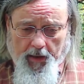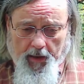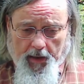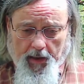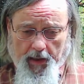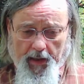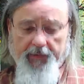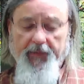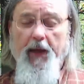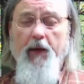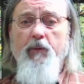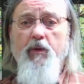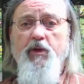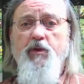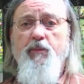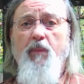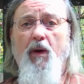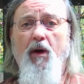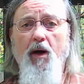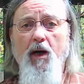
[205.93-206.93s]
And they
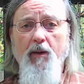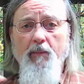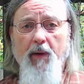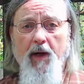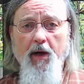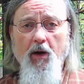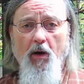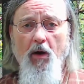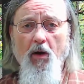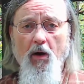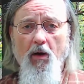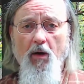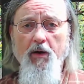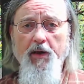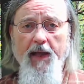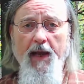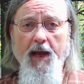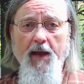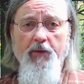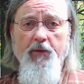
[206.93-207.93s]
respond by all
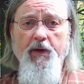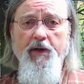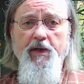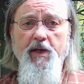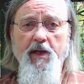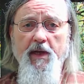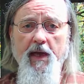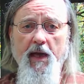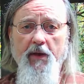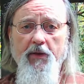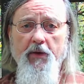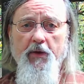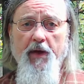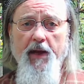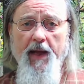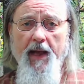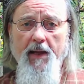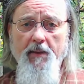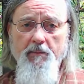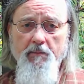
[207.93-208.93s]
gathering together
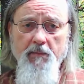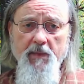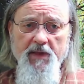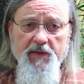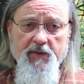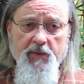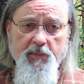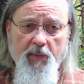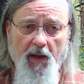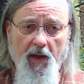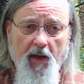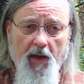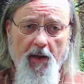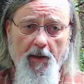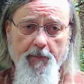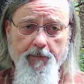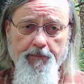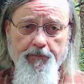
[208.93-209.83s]
at Mizpah.